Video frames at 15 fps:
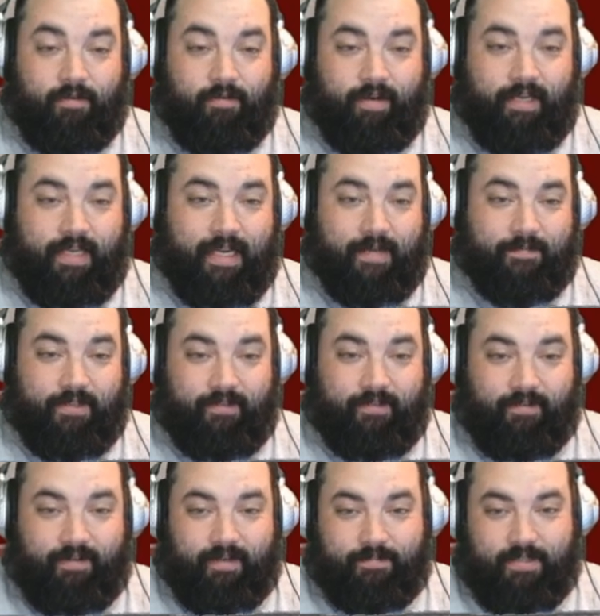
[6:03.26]
Recaps are
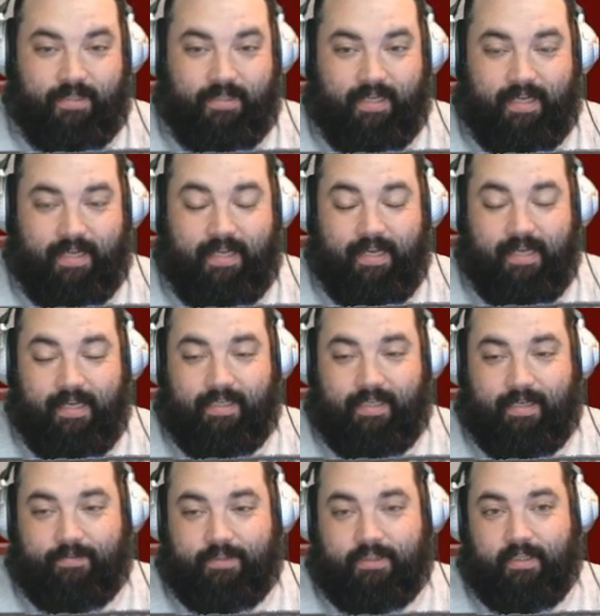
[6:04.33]
going up today.
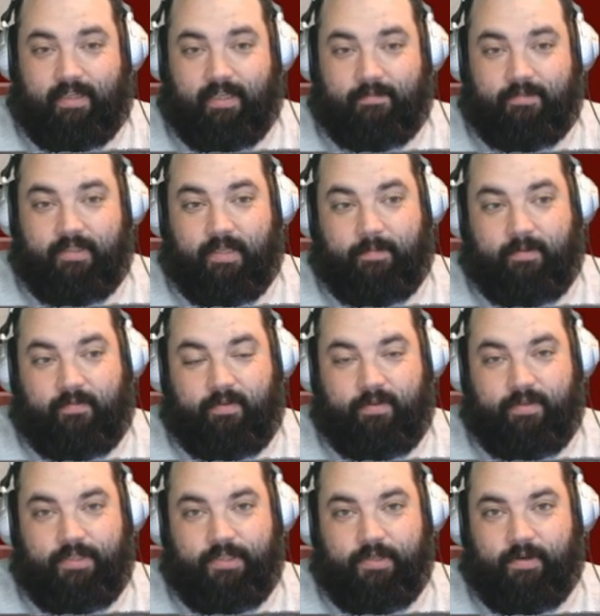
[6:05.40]
Give us a thumbs up if you
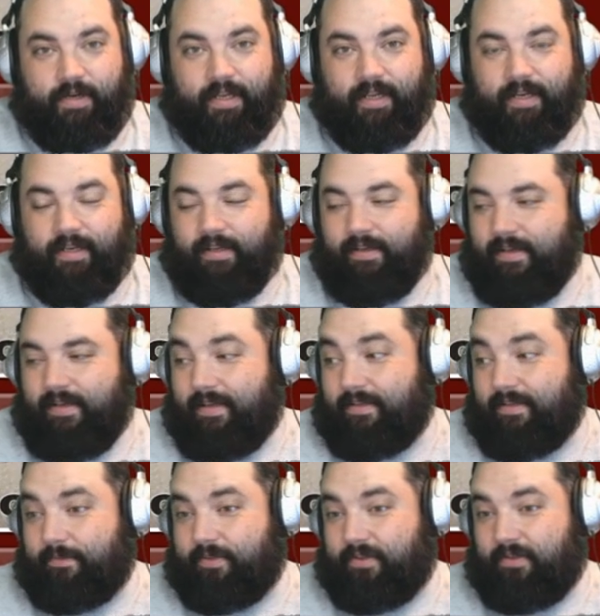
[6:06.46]
enjoyed it.
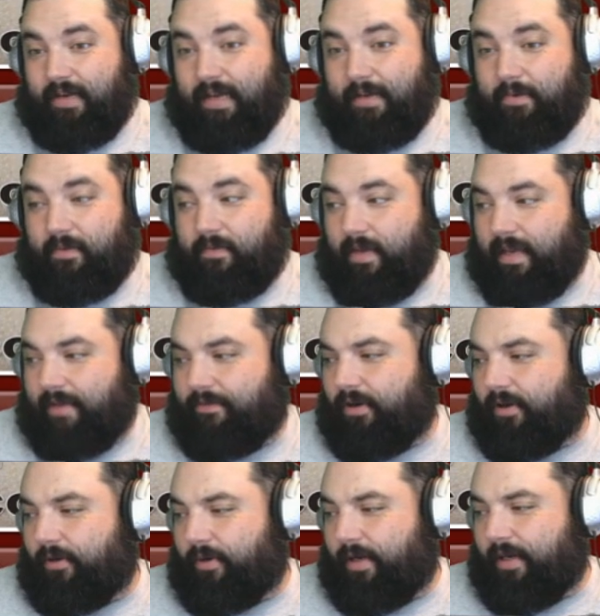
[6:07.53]
Subscribe if you haven't
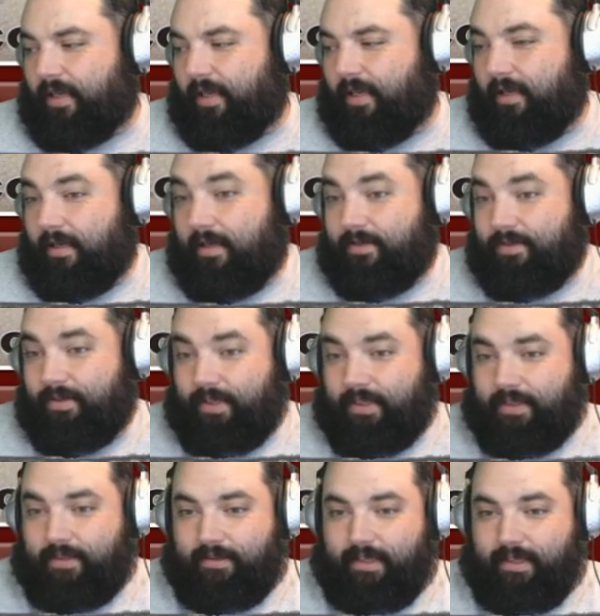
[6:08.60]
already so you
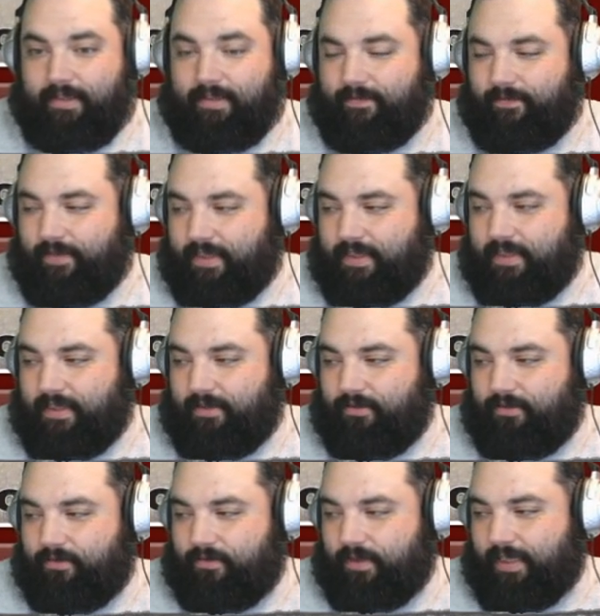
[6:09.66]
get the latest investing
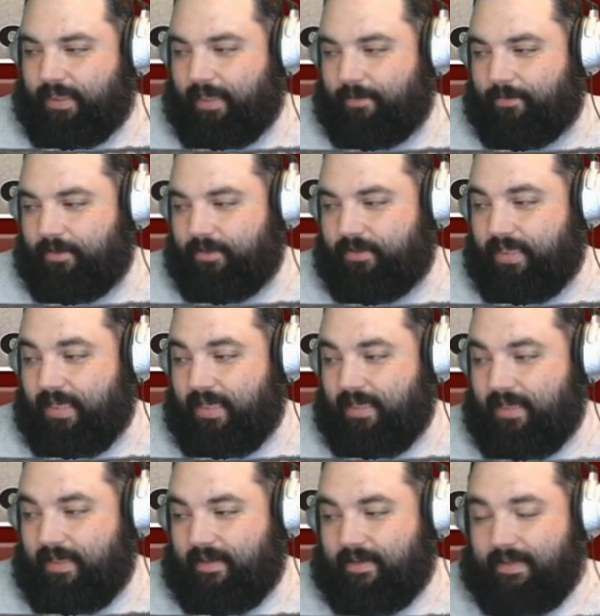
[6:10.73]
news for gamers.
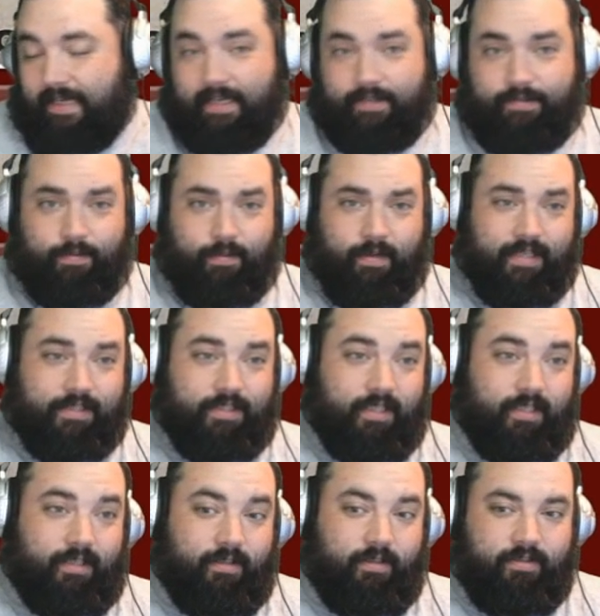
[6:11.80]
Thanks for
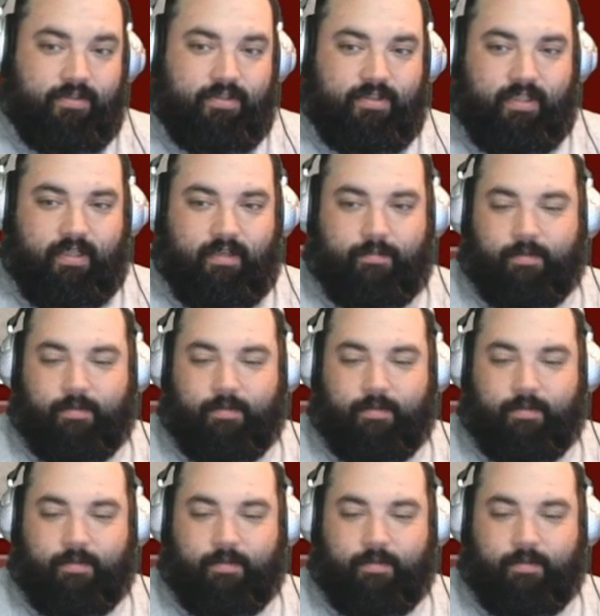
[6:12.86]
watching. See you